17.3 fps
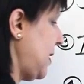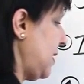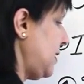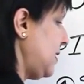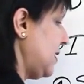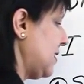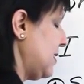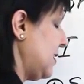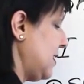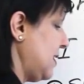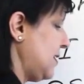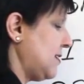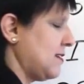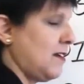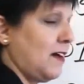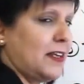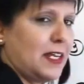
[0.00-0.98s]
But
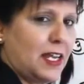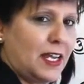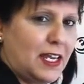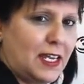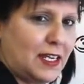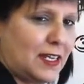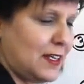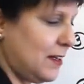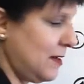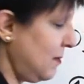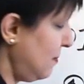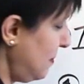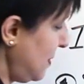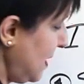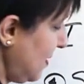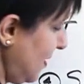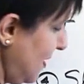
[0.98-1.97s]
it's not a,
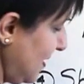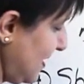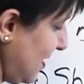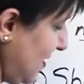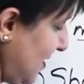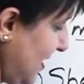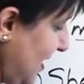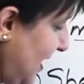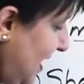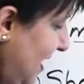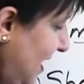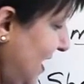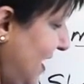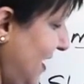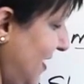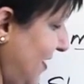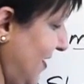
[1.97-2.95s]
because there's an
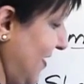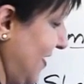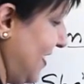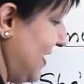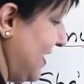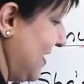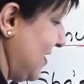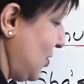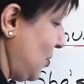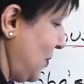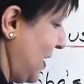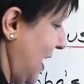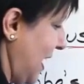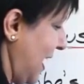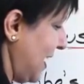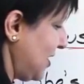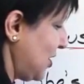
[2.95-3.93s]
e here. So
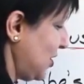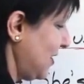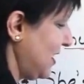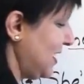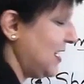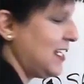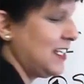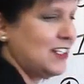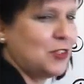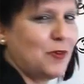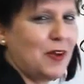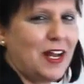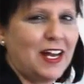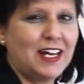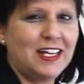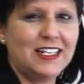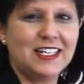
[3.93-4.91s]
we actually need to
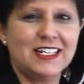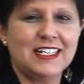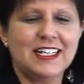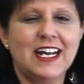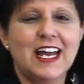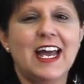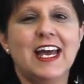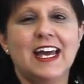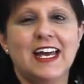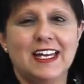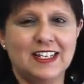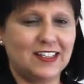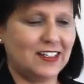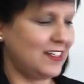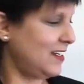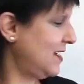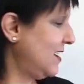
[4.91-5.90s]
add
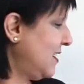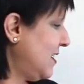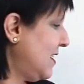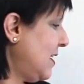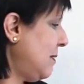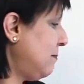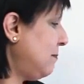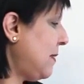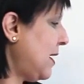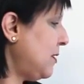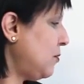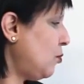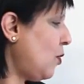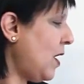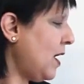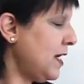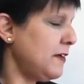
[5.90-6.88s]
an. My
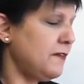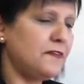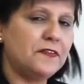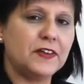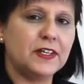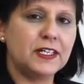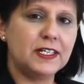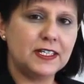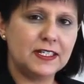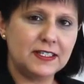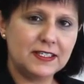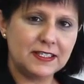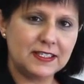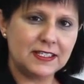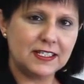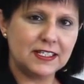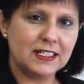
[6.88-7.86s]
wife
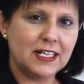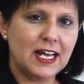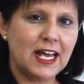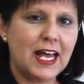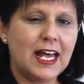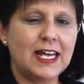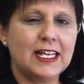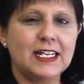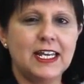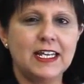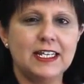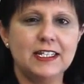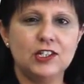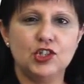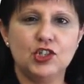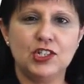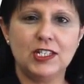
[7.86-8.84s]
is an
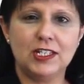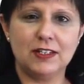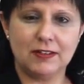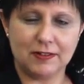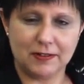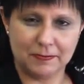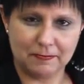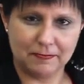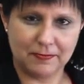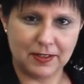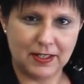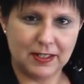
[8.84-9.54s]
engineer.